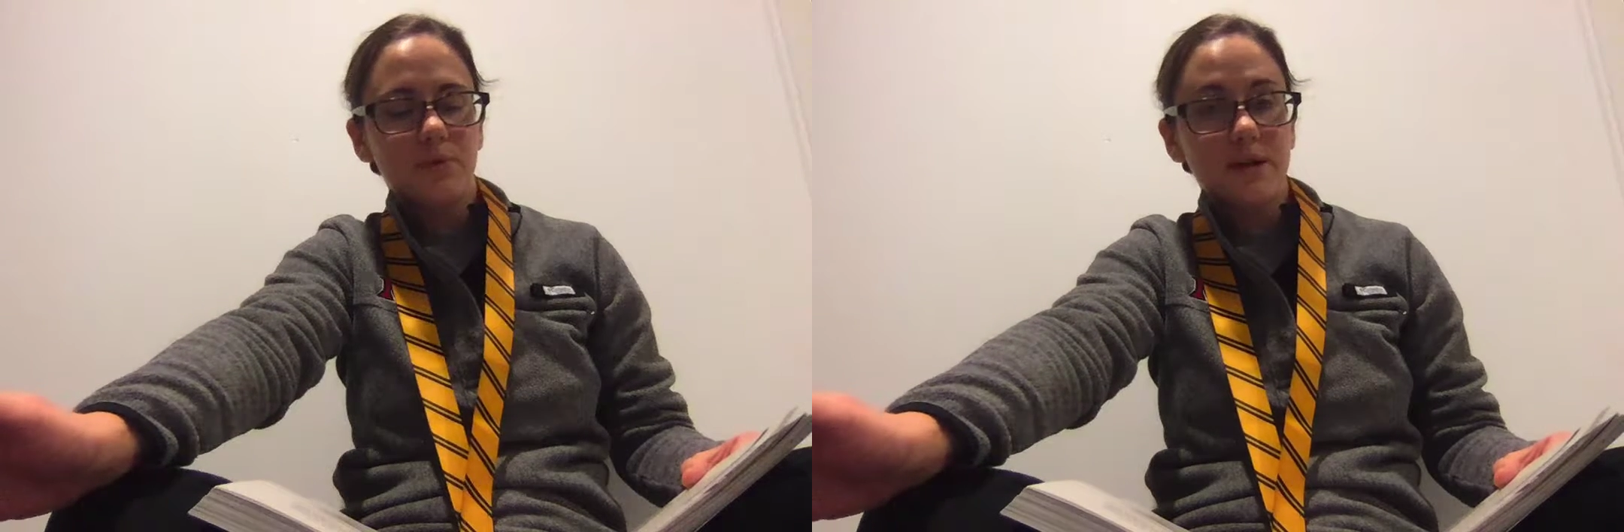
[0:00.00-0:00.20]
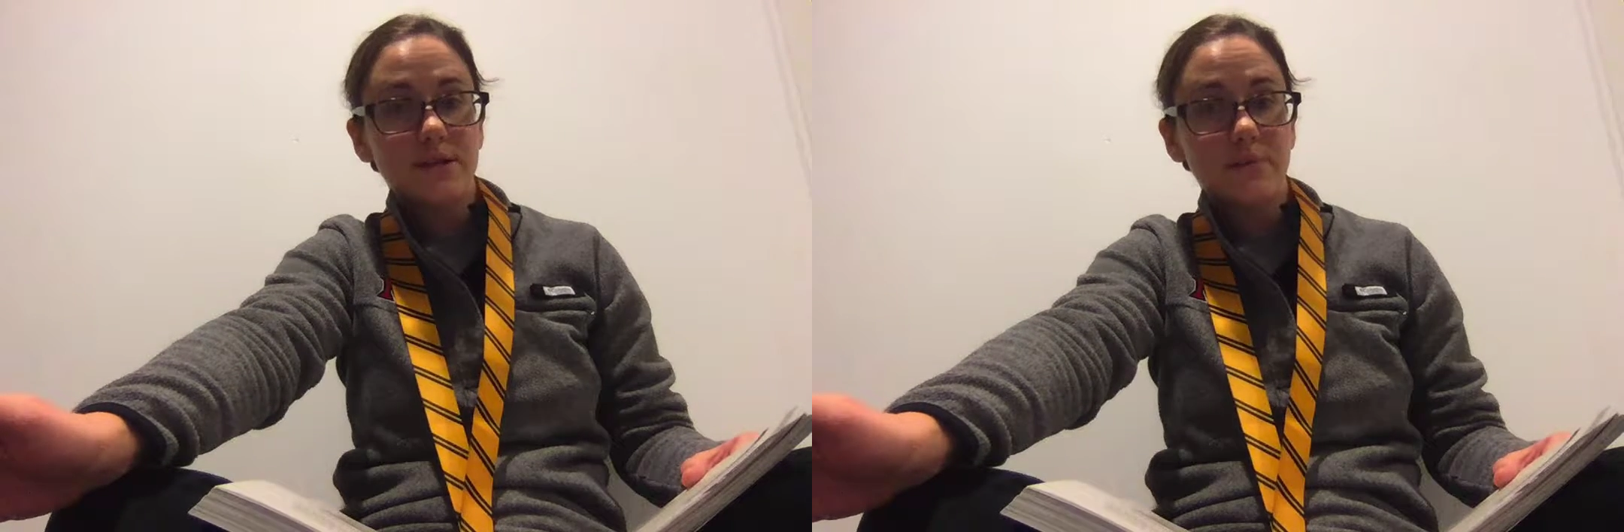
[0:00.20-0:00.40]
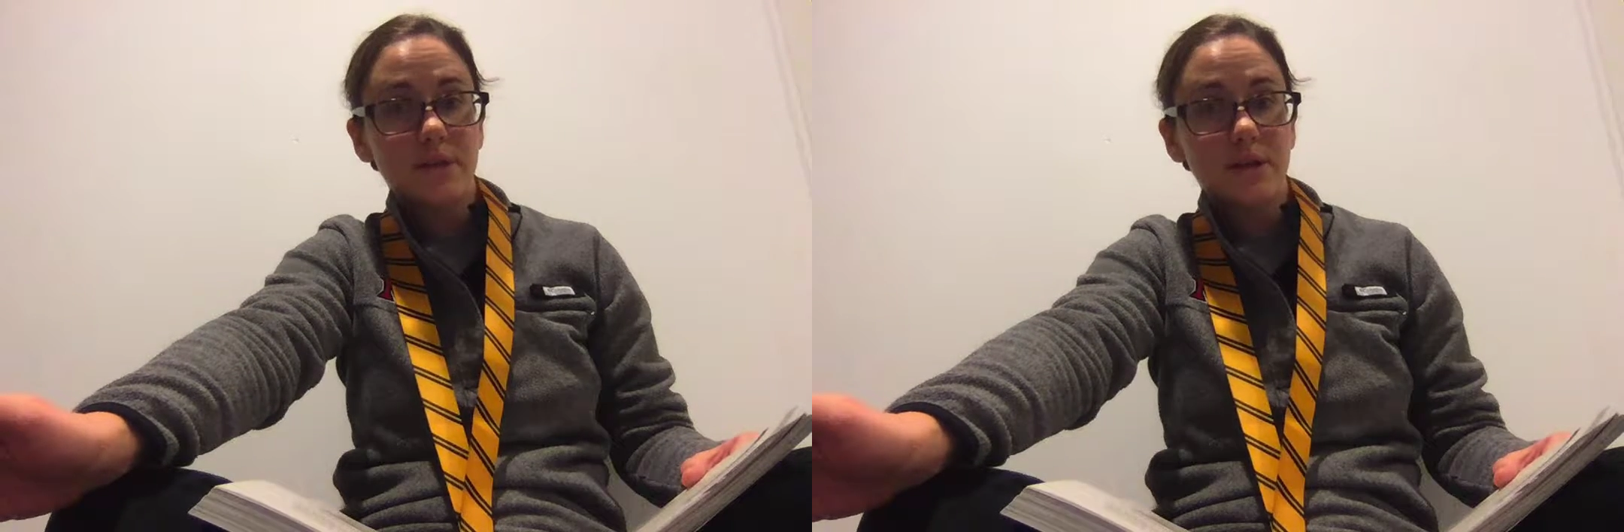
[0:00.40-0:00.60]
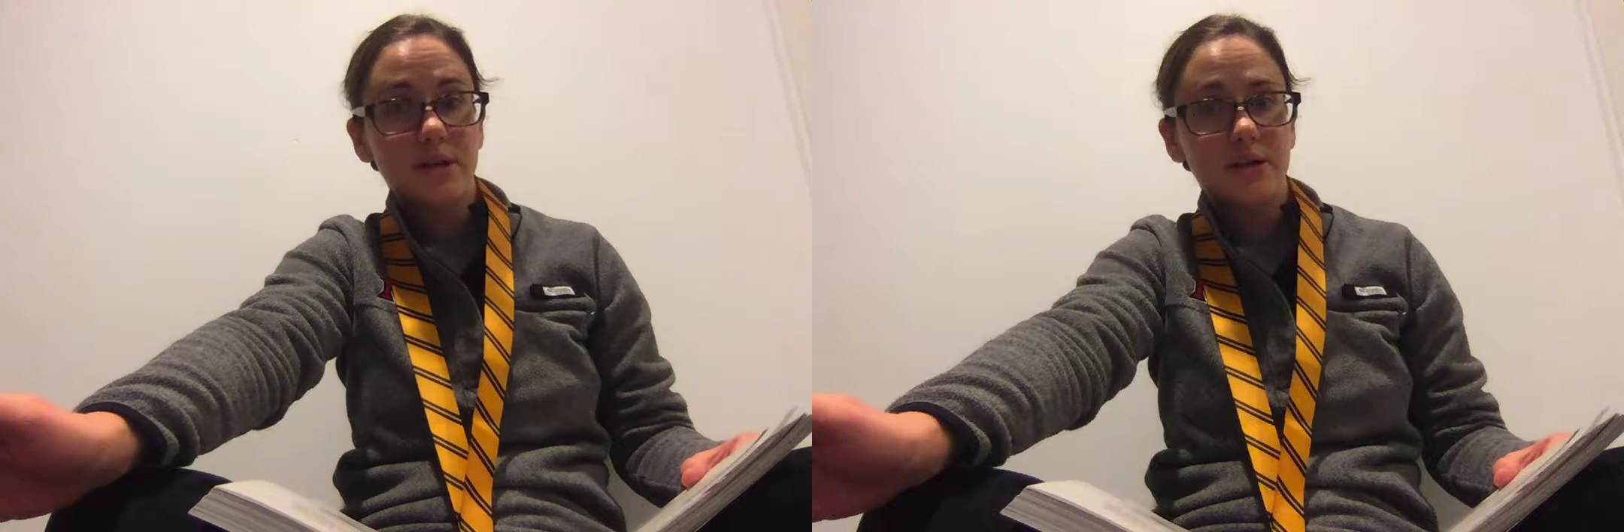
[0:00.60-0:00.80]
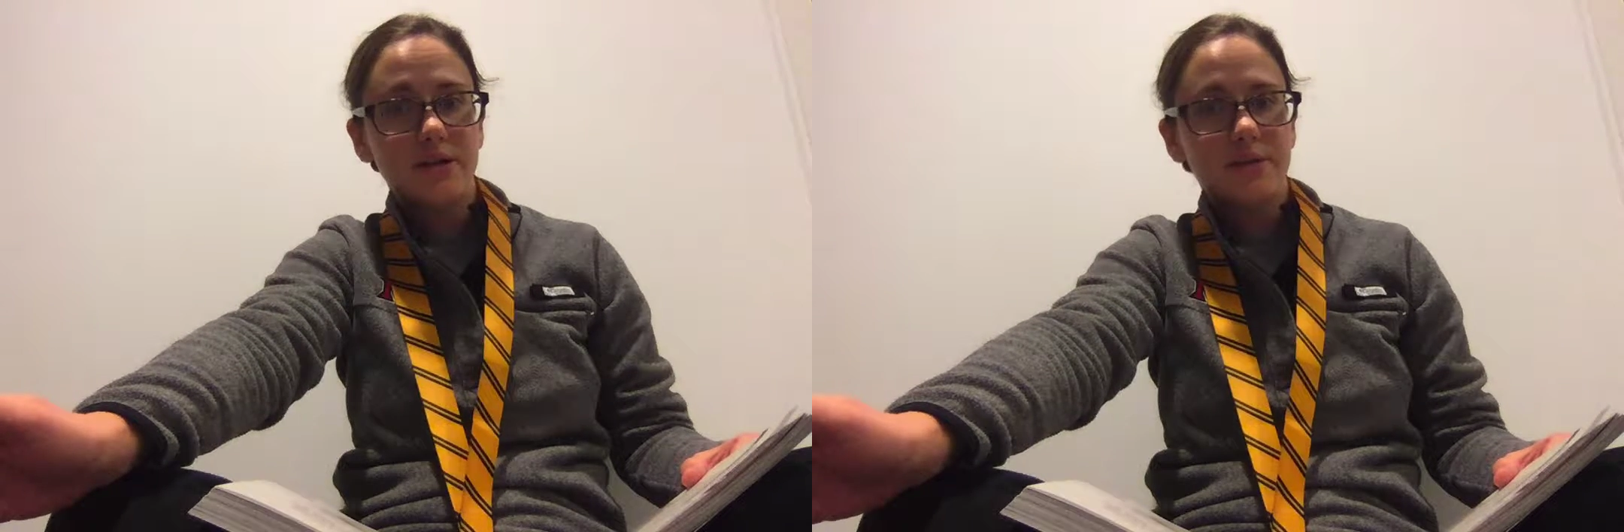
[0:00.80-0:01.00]

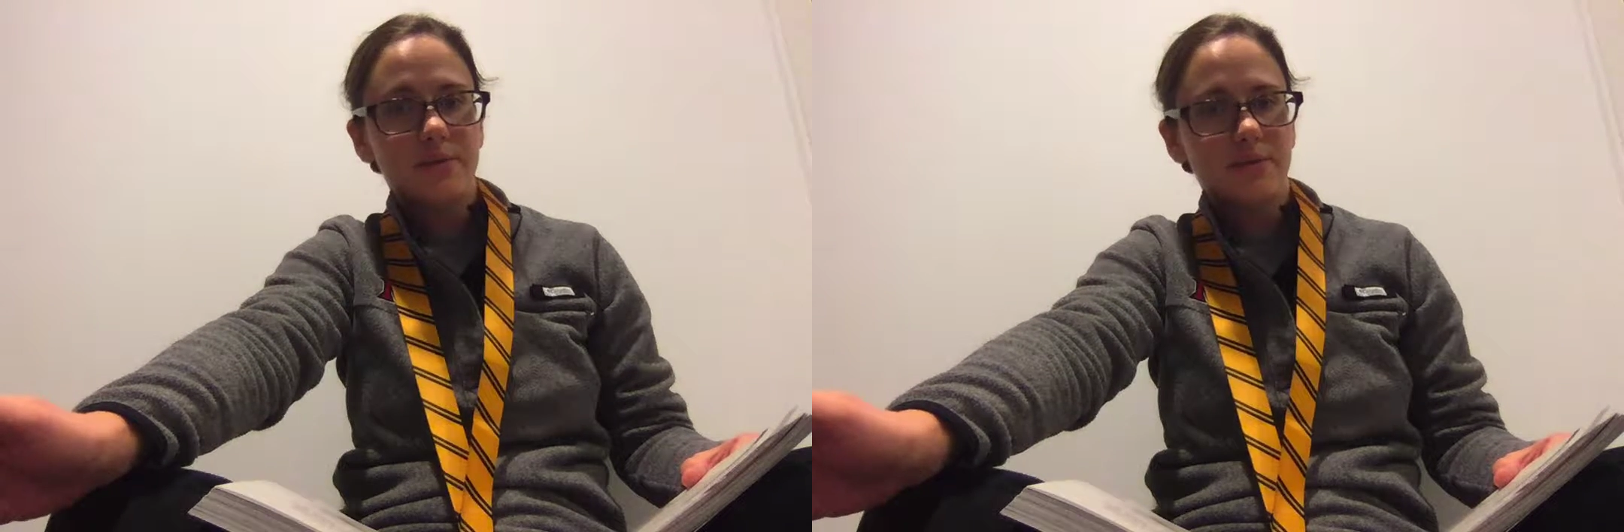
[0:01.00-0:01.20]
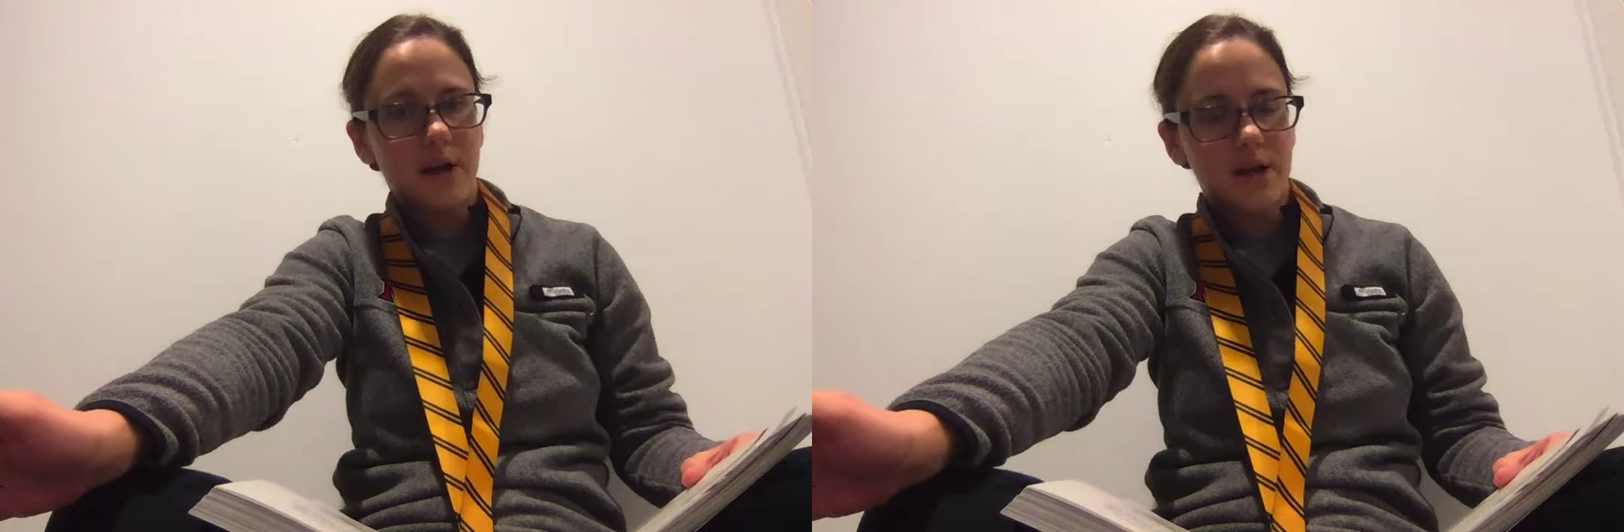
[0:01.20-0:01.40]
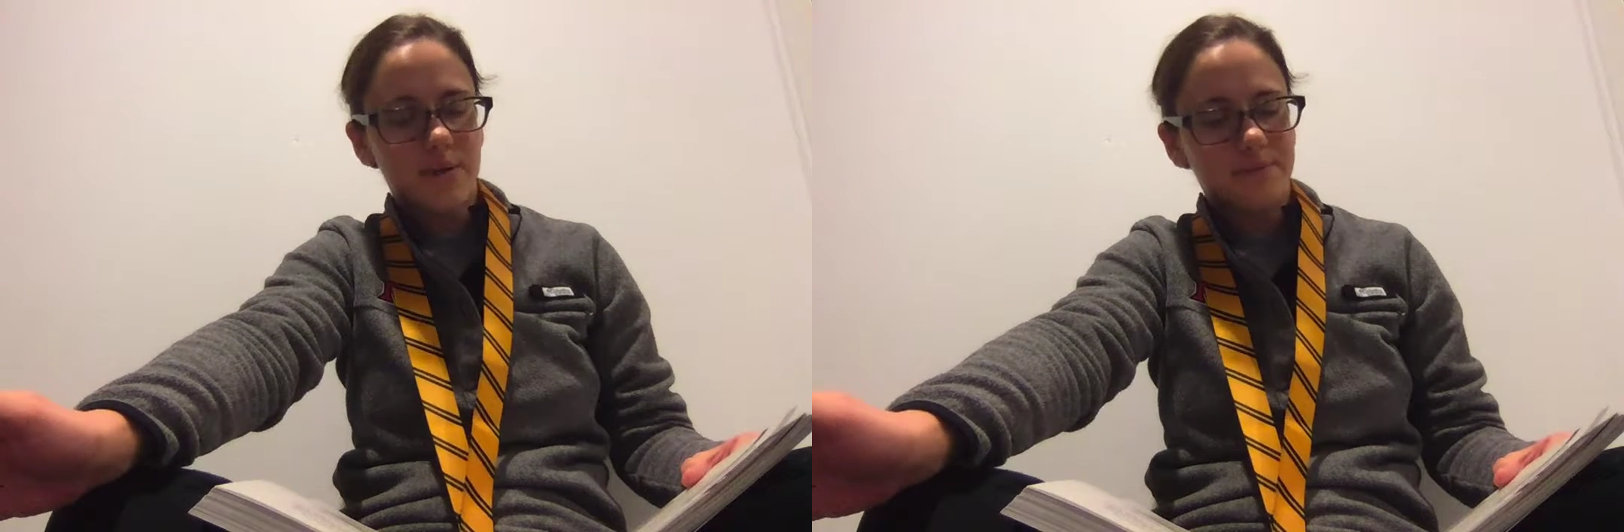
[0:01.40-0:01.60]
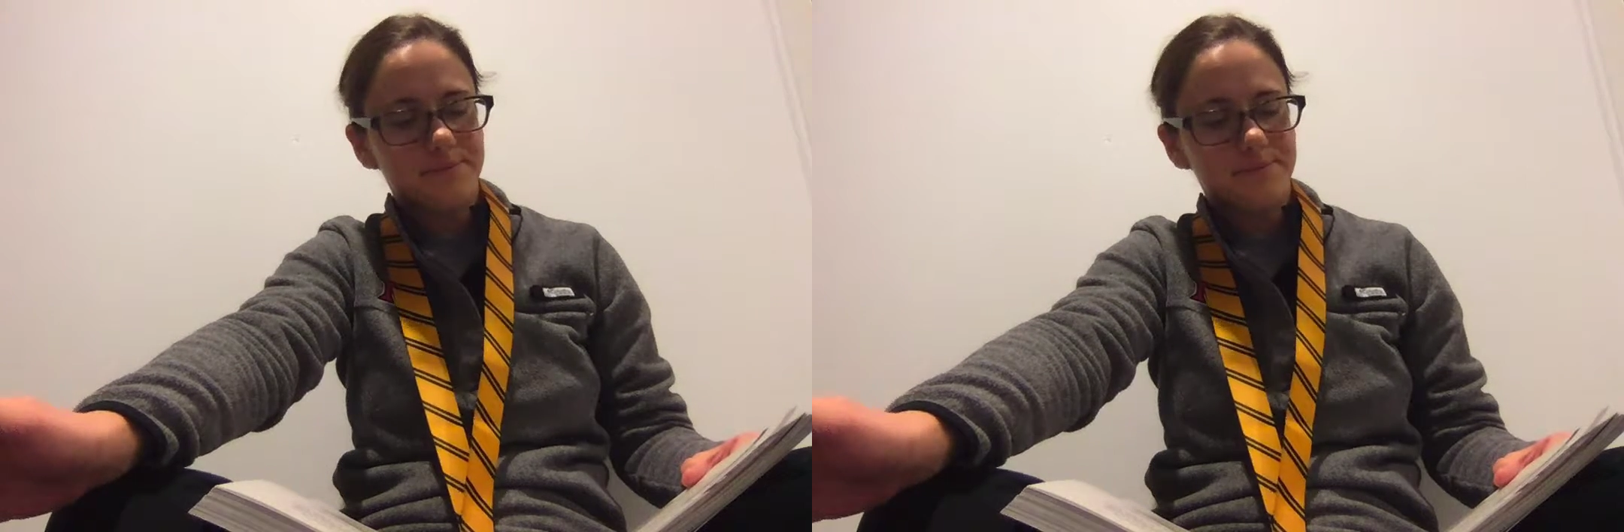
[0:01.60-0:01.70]
recipes, right?